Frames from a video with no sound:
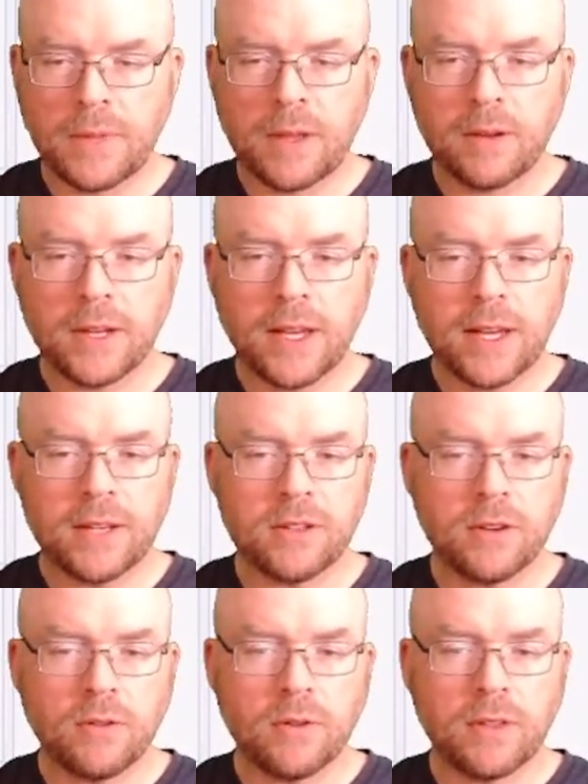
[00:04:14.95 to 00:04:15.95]
Okay,
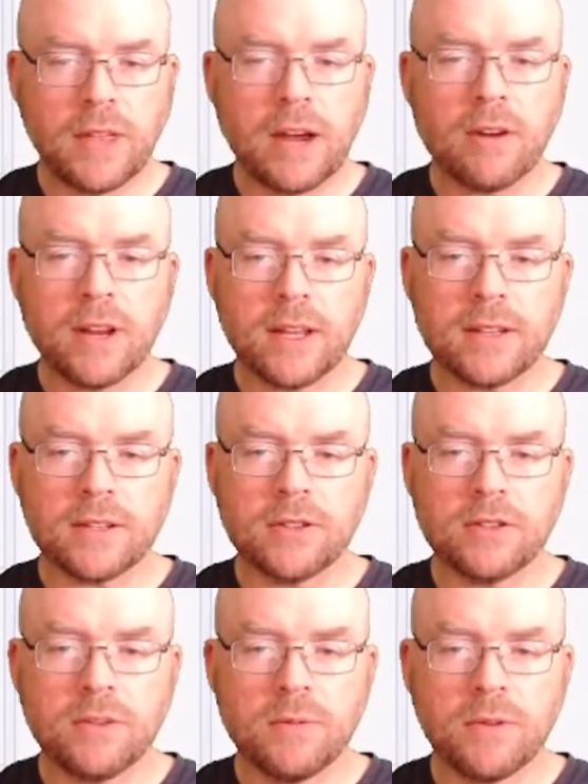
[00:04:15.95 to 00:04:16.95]
so there it is.
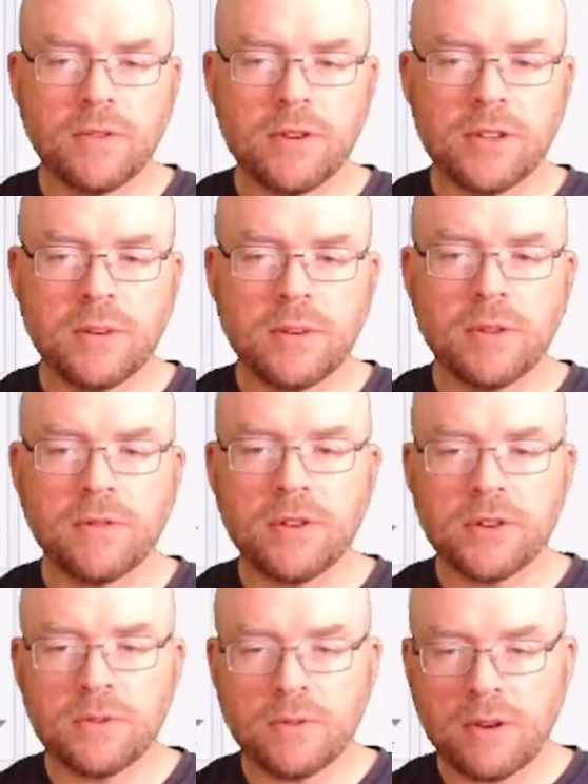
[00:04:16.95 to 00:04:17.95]
Assume the first number the
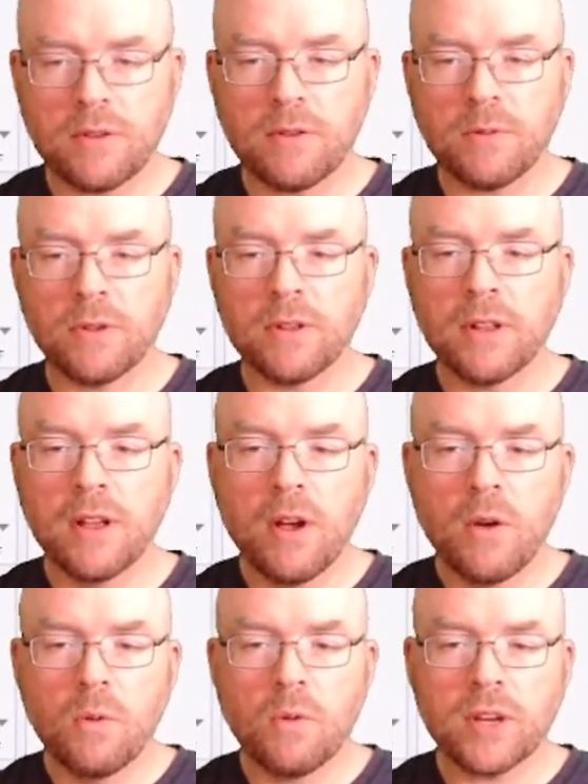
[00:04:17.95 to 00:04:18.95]
first row and we'll
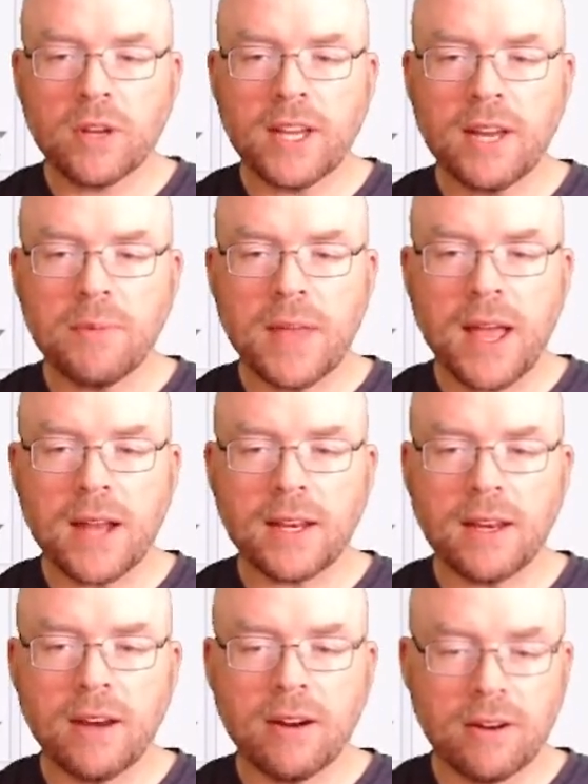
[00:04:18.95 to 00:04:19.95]
We'll keep that
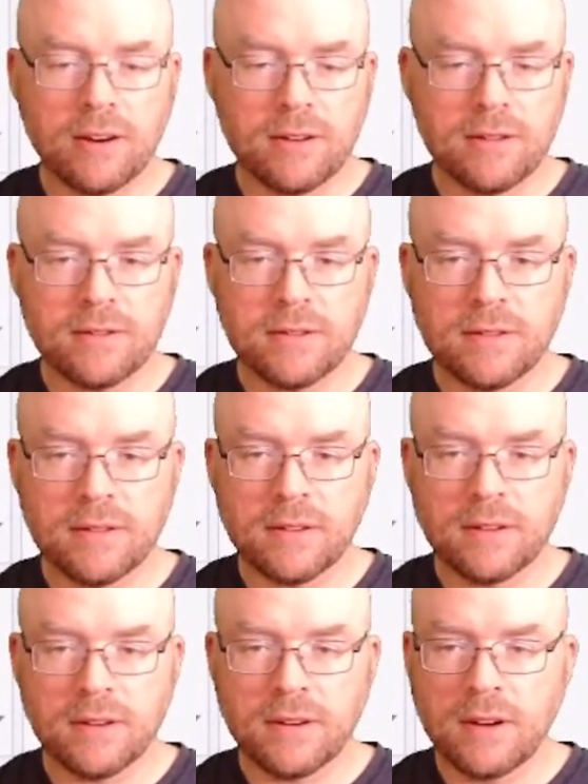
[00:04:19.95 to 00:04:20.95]
here.
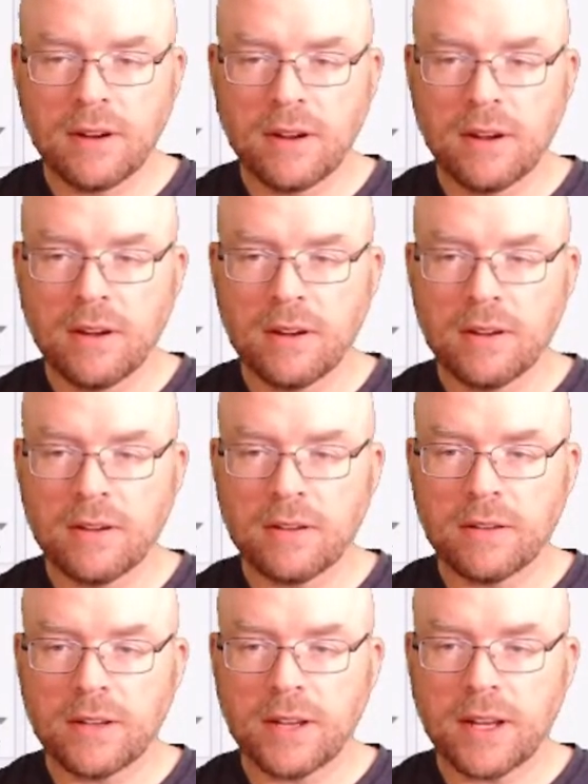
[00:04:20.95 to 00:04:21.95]

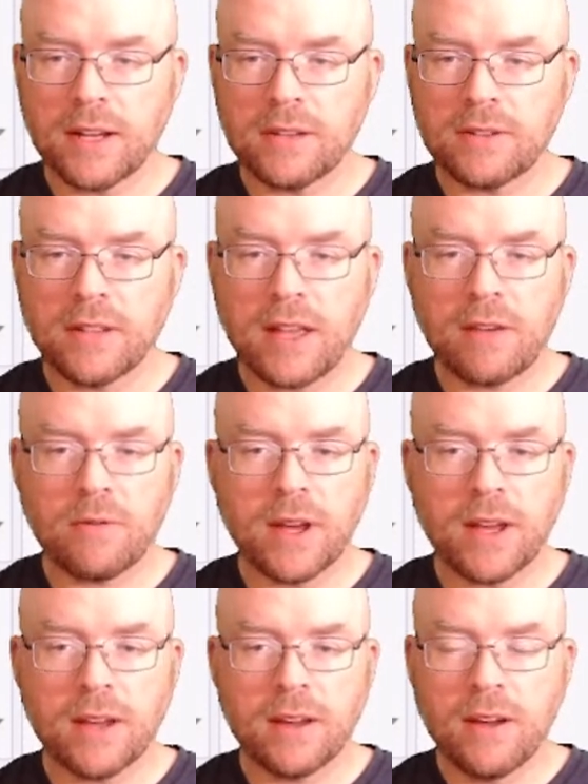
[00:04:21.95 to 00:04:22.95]
Okay, so that
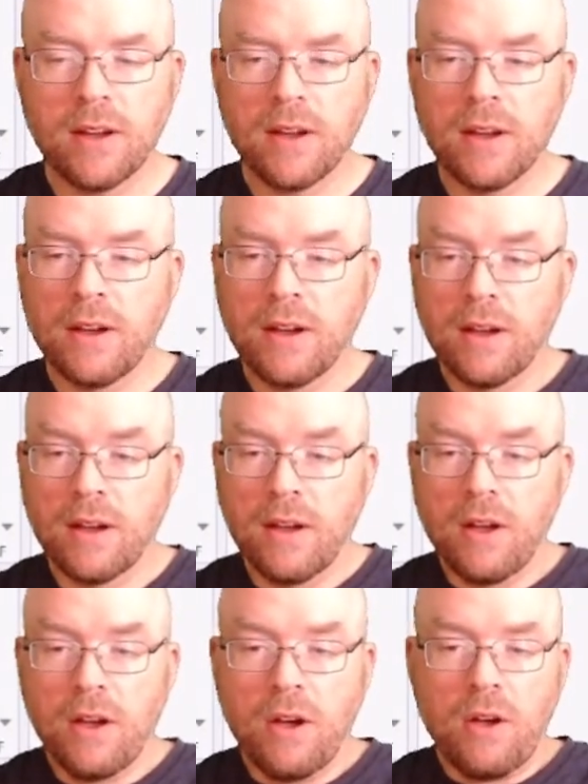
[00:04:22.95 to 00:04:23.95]
way
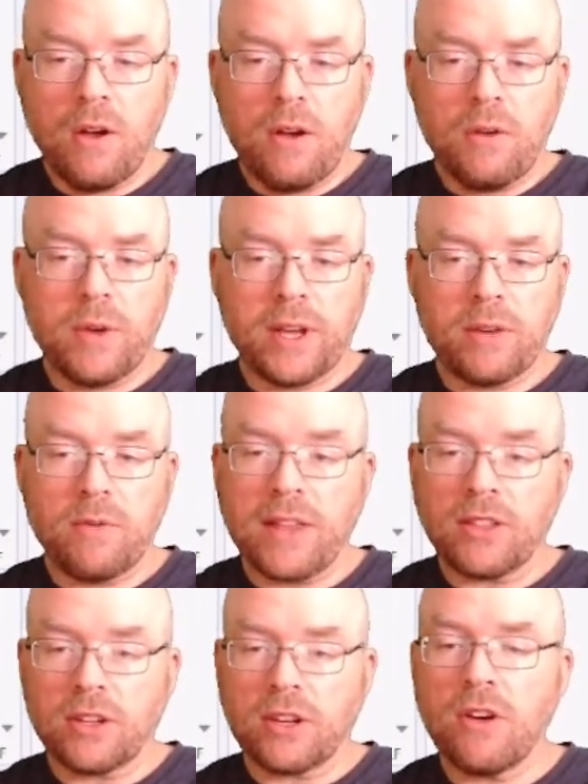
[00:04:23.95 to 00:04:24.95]
we can write
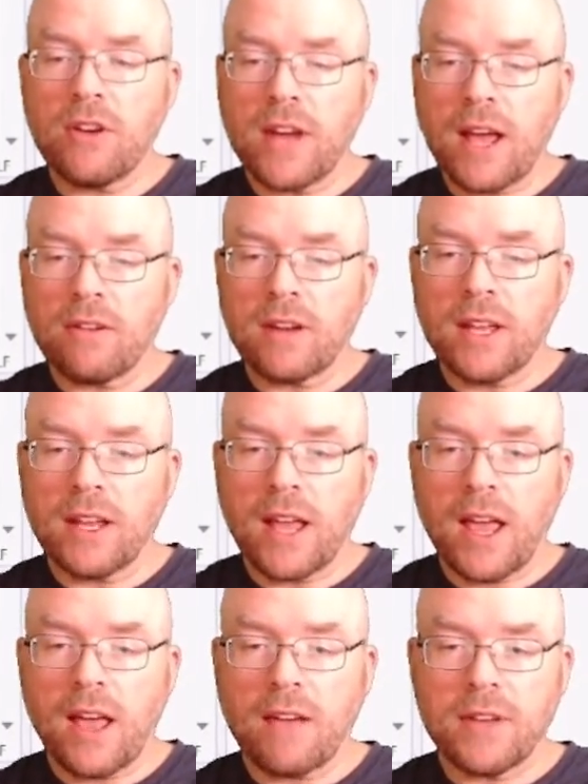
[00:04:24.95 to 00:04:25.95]
the code out and
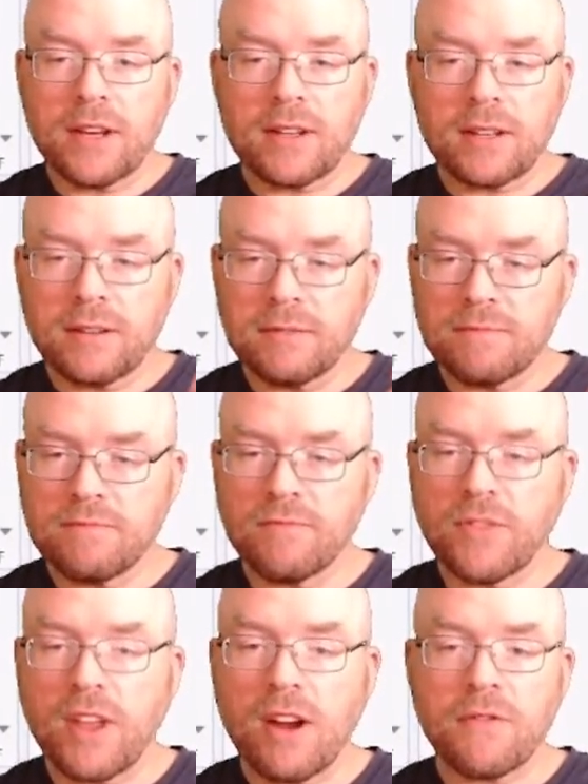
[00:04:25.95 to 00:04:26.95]
have it
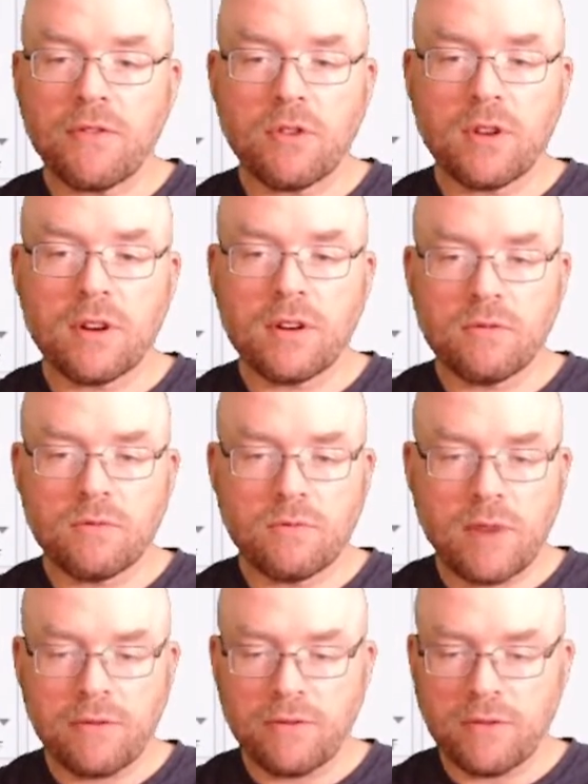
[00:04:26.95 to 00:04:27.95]
there for
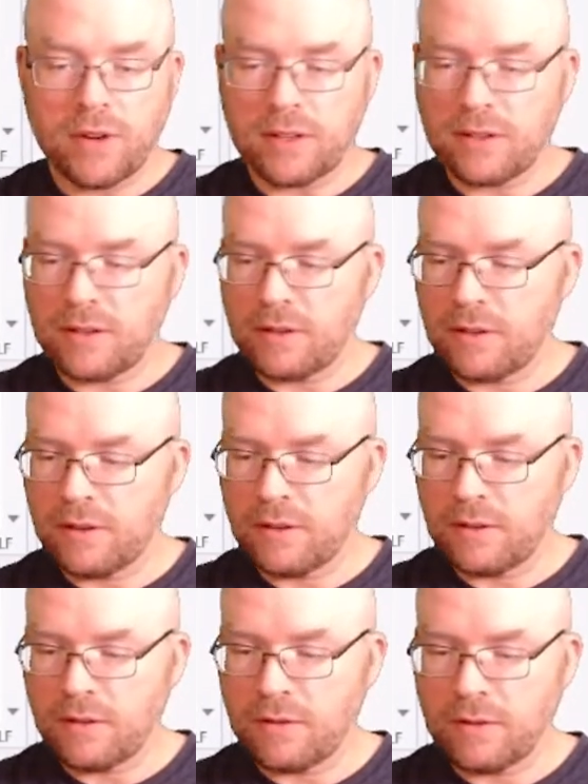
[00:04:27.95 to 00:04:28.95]
reference.
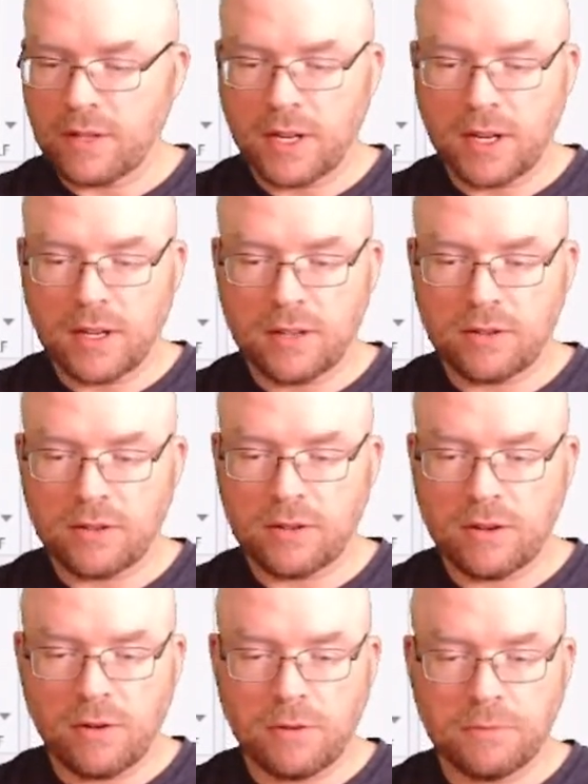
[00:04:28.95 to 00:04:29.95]
Okay,
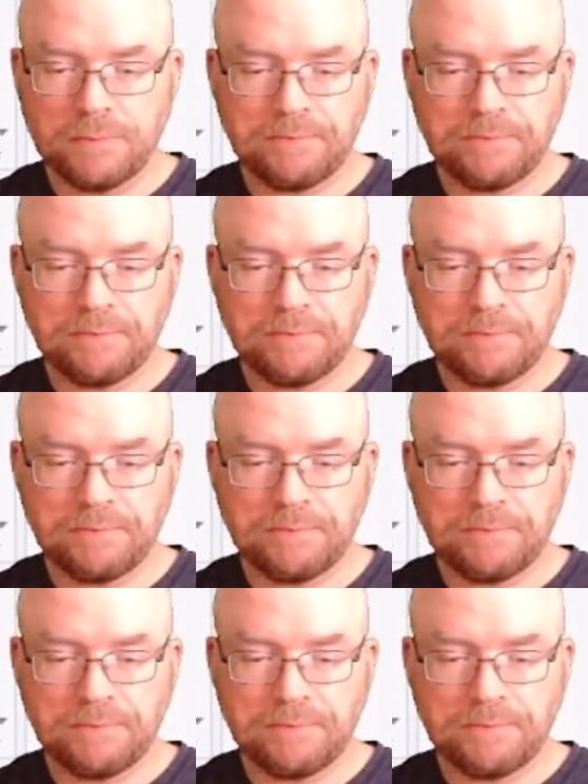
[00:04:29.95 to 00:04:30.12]
so